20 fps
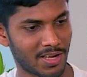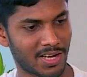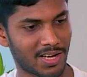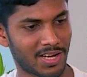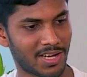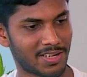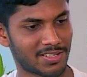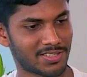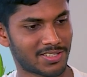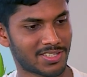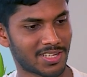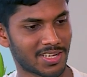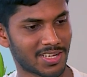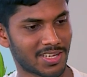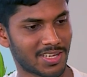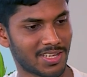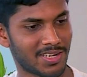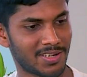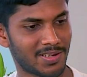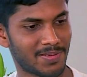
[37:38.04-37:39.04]
are
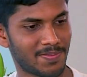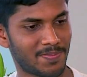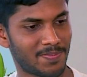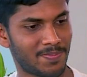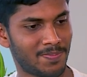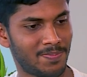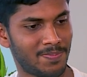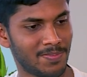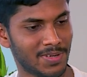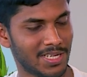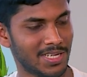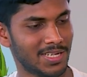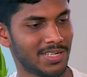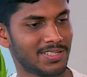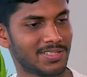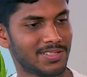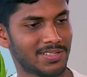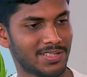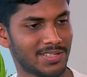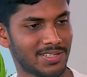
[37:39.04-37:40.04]
stuck in a